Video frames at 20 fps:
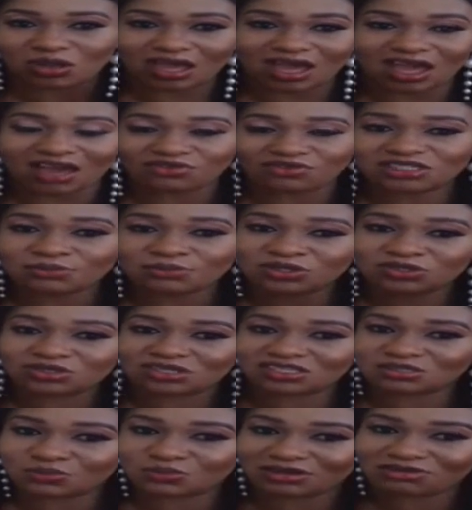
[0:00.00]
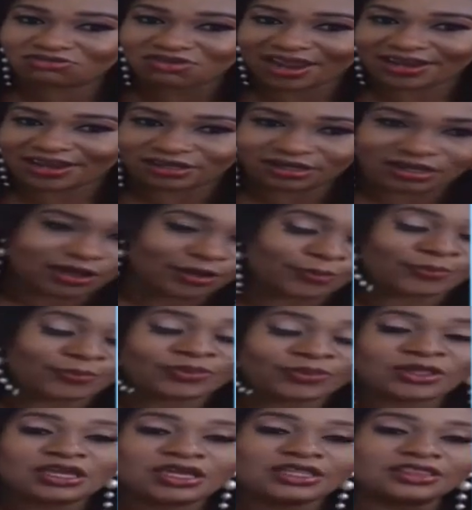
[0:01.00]
we have, which I'm going to explain right now.
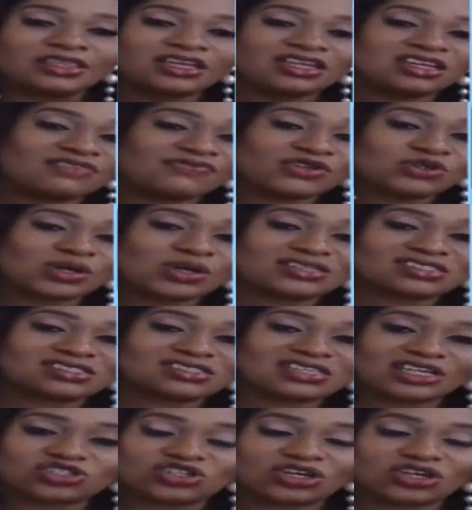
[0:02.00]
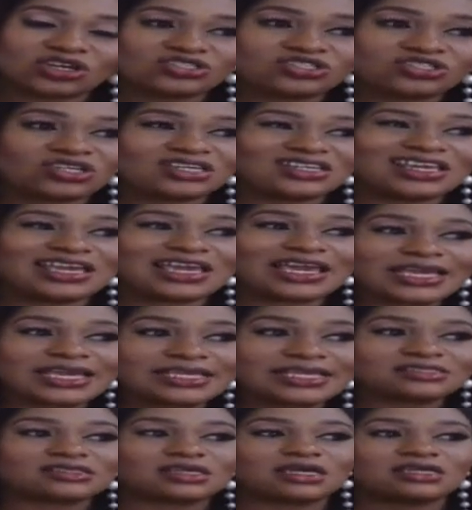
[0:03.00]
The individual search engine
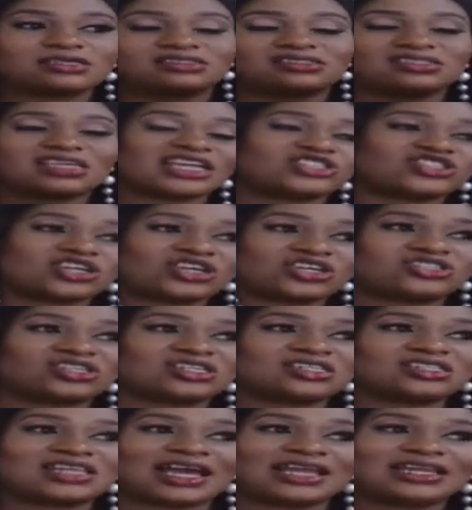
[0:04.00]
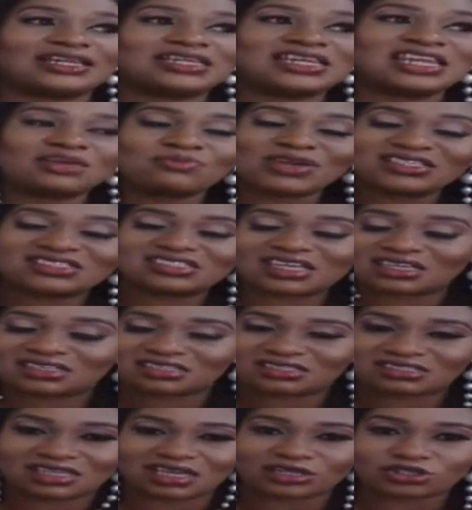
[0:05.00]
is a search engine that limits
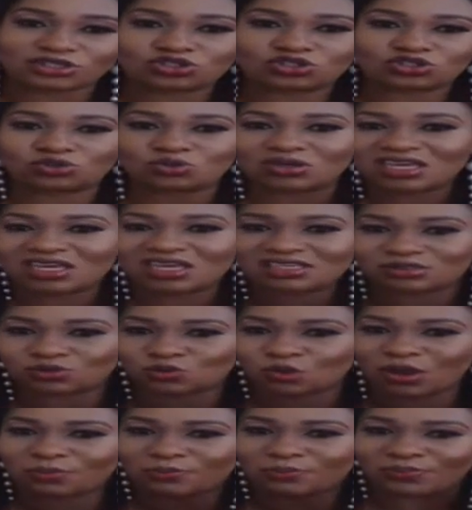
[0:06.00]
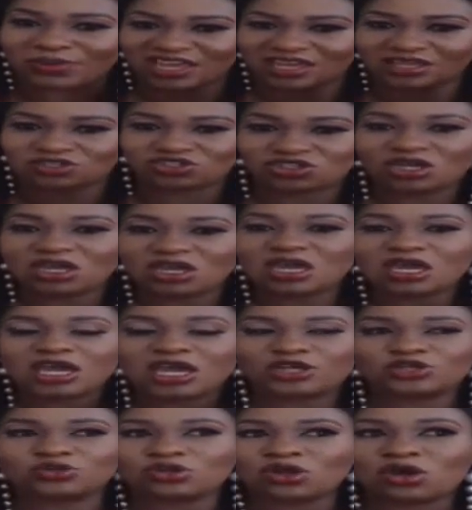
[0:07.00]
its search to its web page.
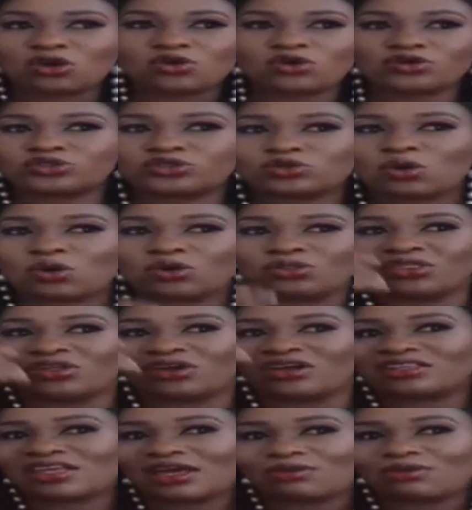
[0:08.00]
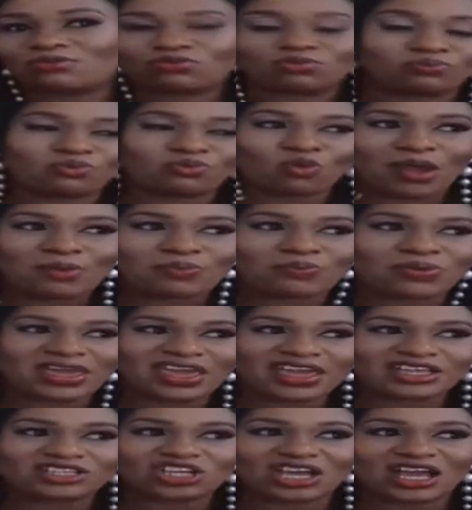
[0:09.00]
It will not go to another web
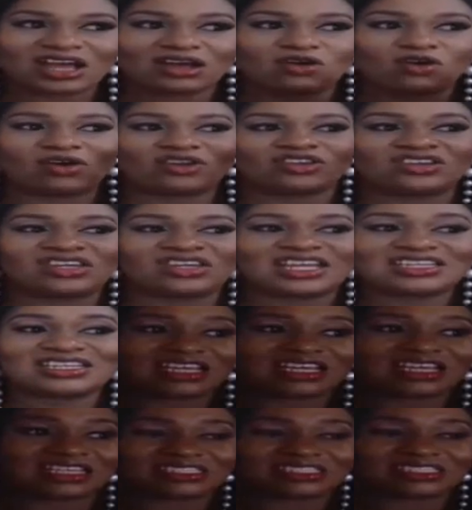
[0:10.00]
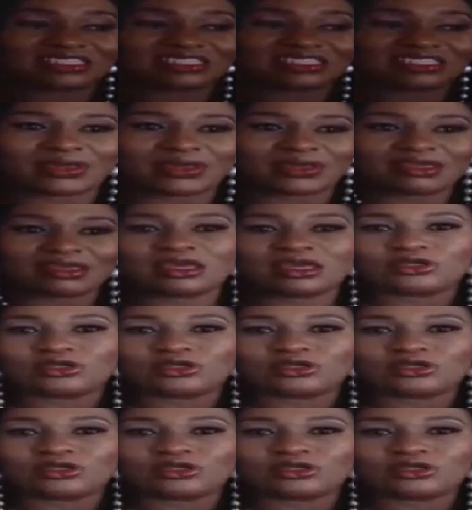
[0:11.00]
page or another database